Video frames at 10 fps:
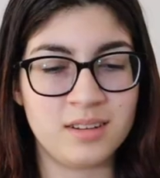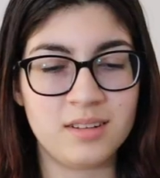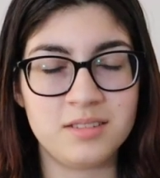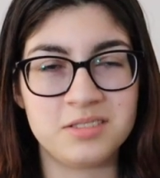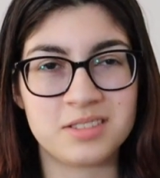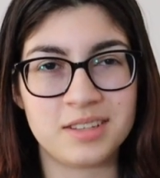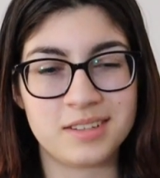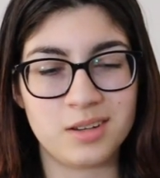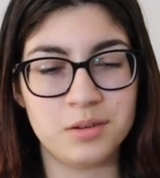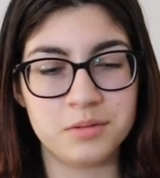And just
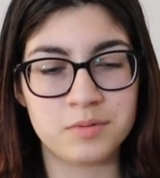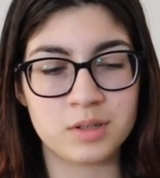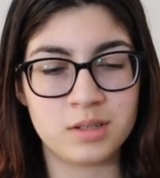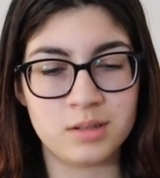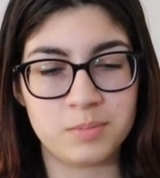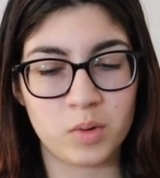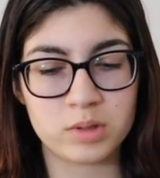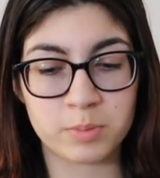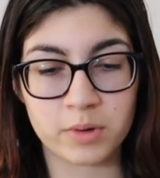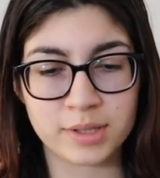like go for the
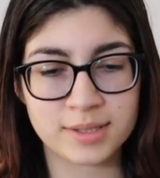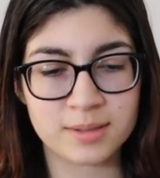bonus points.